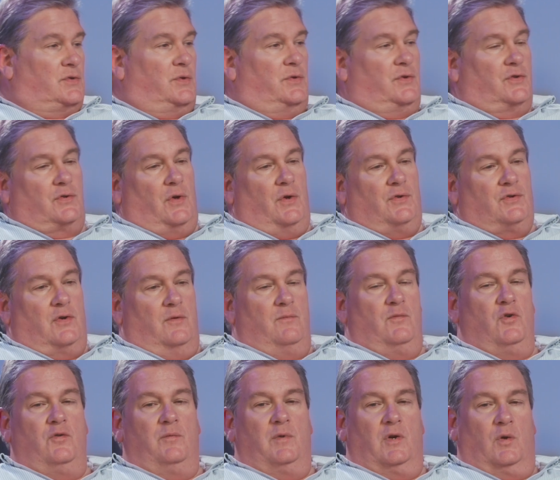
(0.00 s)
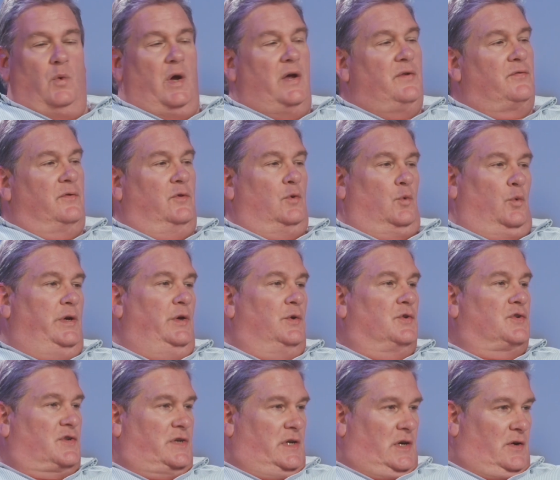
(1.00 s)
So there's also a movement away from the
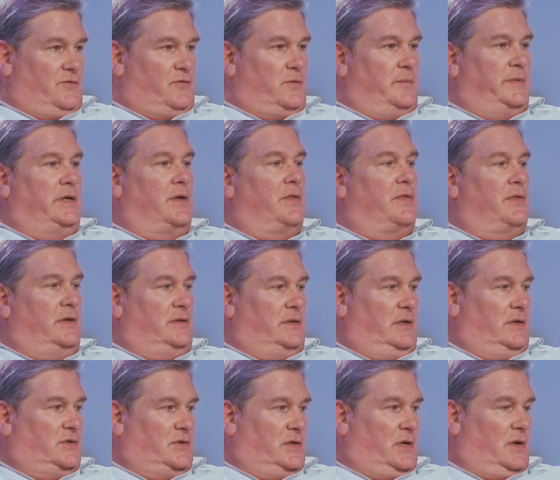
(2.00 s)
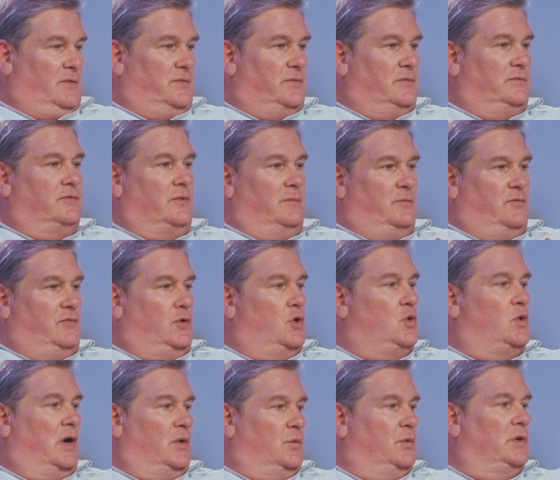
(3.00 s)
real self, from the authentic self, from
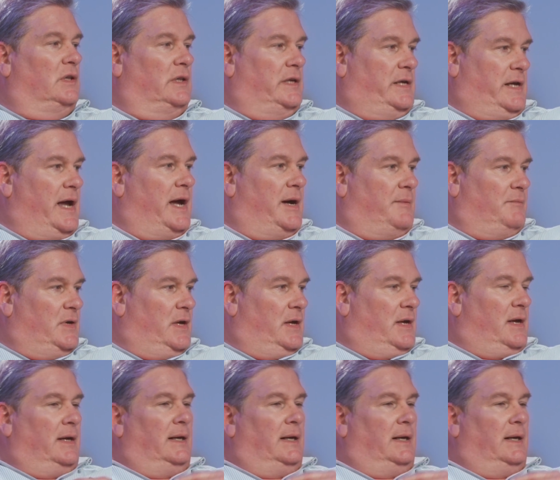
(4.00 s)
who I really am.